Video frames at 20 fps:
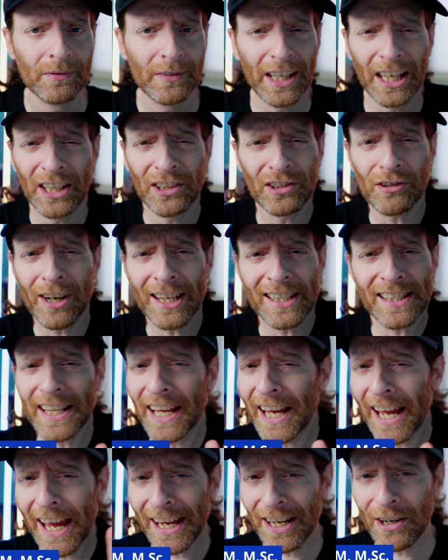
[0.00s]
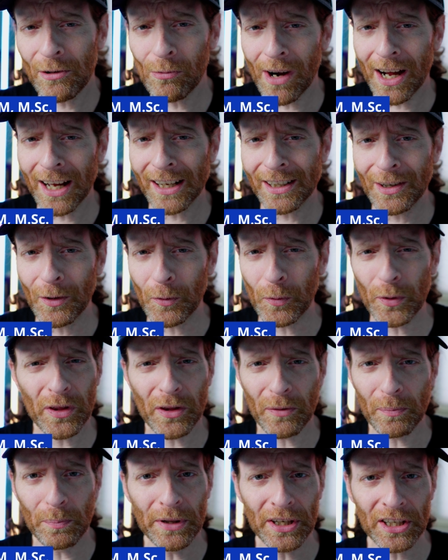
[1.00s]
Can you trust anyone
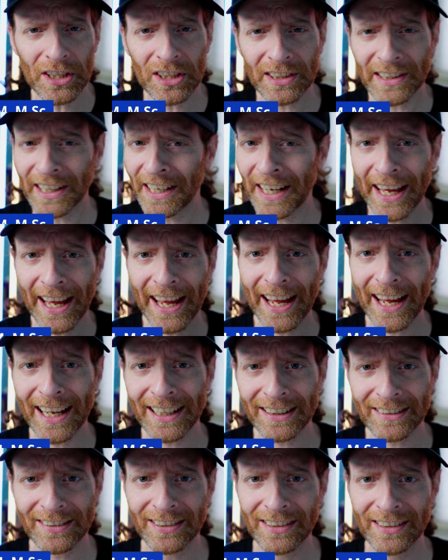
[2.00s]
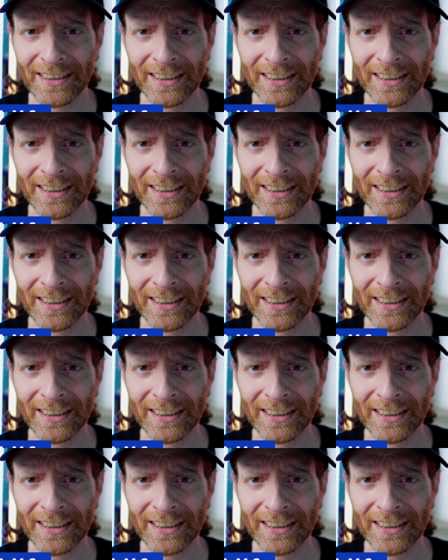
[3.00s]
with a beard and a hat?